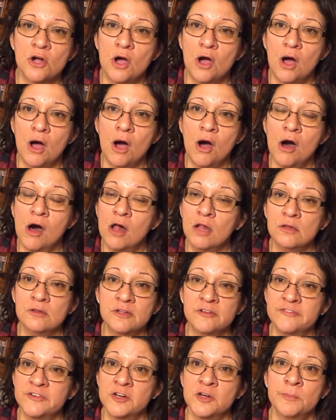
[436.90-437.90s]
All
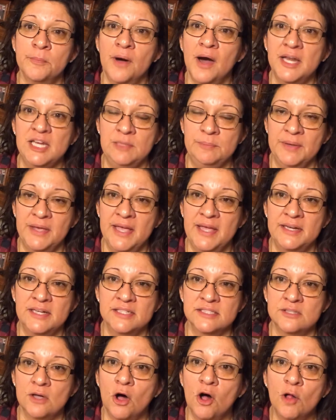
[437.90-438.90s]
of her body pain
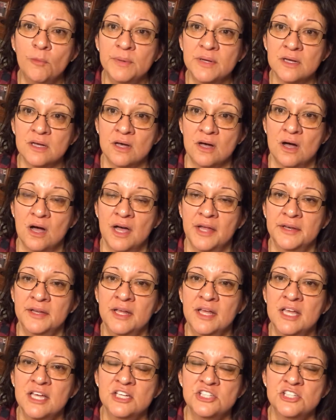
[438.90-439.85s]
is all but gone.